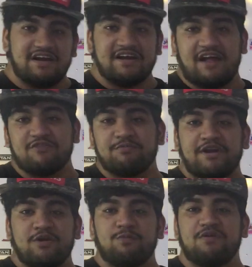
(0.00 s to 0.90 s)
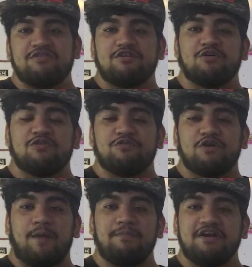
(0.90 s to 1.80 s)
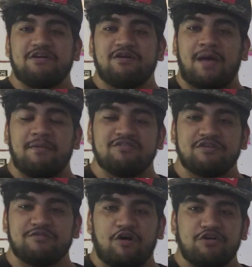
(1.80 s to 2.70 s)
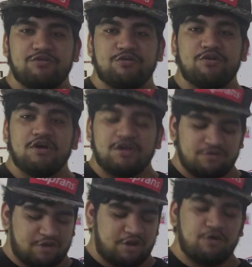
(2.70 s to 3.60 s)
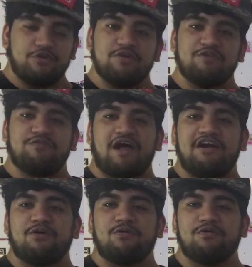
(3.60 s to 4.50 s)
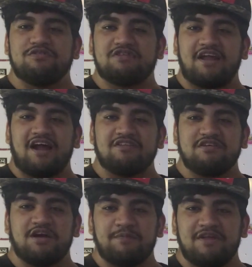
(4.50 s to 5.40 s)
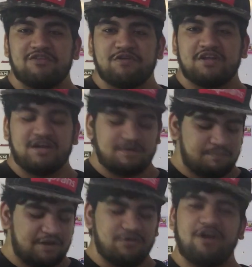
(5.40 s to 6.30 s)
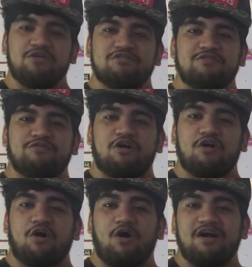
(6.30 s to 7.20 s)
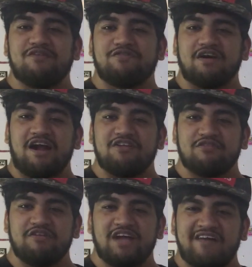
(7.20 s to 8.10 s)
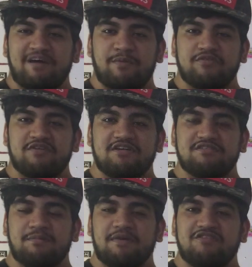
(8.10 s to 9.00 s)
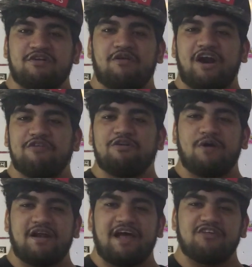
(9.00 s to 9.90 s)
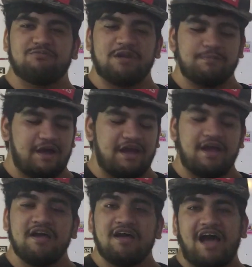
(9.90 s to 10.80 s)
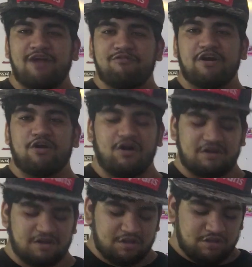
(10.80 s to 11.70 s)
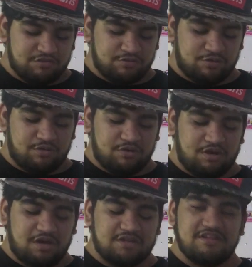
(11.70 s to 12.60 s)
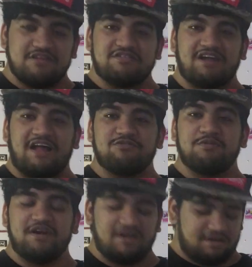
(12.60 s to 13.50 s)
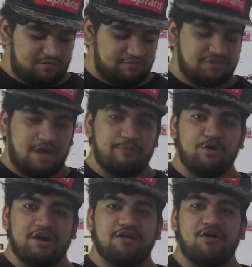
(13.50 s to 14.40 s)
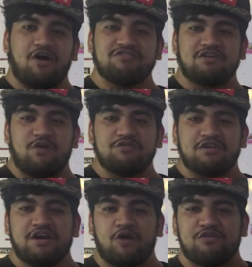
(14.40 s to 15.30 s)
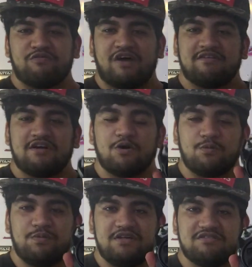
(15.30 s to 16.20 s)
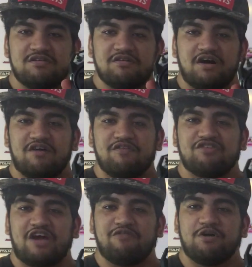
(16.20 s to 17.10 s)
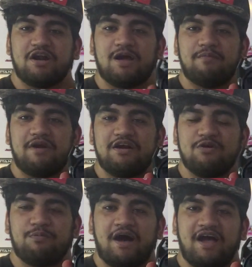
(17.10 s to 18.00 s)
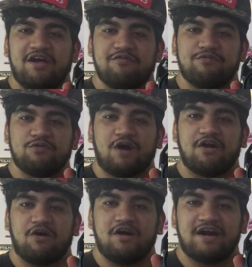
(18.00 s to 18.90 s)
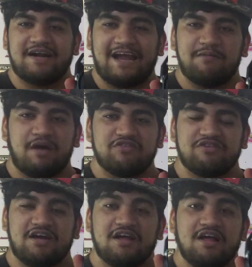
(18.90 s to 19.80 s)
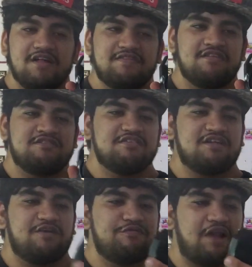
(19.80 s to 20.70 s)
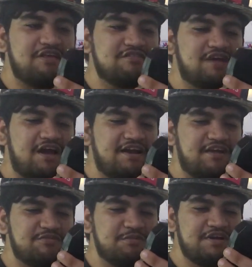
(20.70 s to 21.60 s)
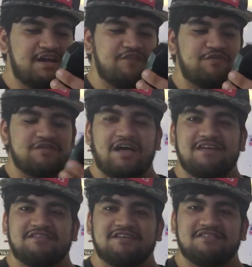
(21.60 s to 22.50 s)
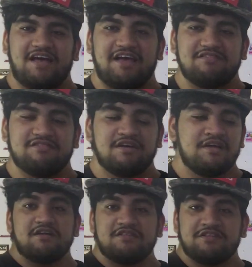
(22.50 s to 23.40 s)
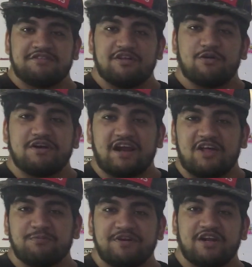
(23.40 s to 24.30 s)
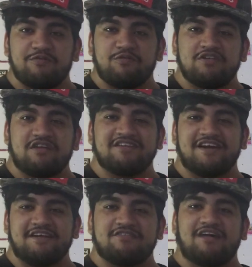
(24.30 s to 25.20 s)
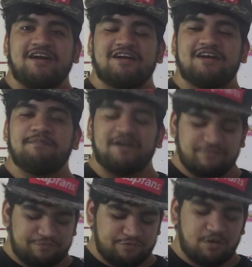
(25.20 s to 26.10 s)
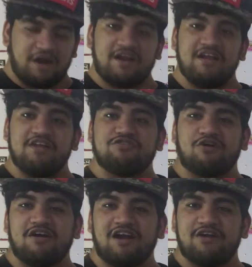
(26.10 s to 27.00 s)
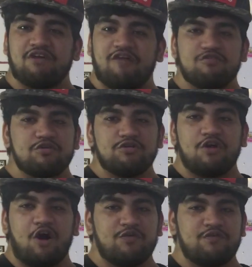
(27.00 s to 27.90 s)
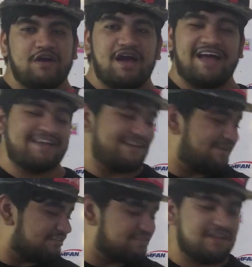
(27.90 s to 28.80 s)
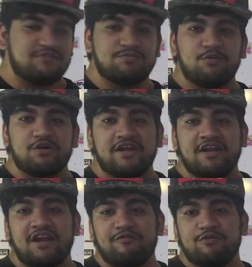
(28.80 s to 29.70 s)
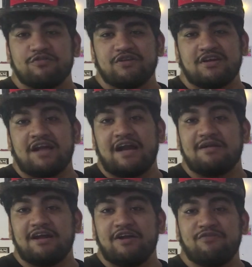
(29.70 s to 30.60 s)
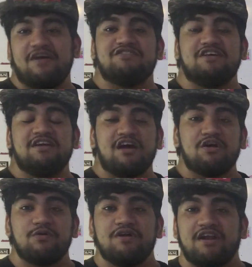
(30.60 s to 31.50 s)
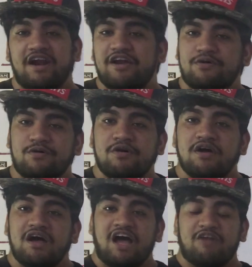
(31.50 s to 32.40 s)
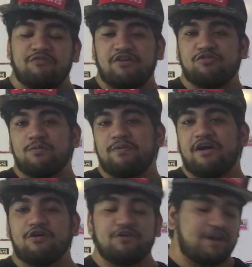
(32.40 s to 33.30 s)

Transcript: a transmitter opens the door for complete new dimension for you you can not only fly drones and RC airplanes with it, but you can use it for all different kinds of DIY projects based on Arduino and Raspberry Pi and whatnot. So uh, this transmitter which I'm holding costs around 3500 rupees uh, which I would recommend you buy if you are on a tight budget. This is a FlySky transmitter FSI6X. This is a good transmitter if you are just getting started but if you are really sure that you have to go a long way I cannot stress more than enough to say that invest in a good radio and what should be a good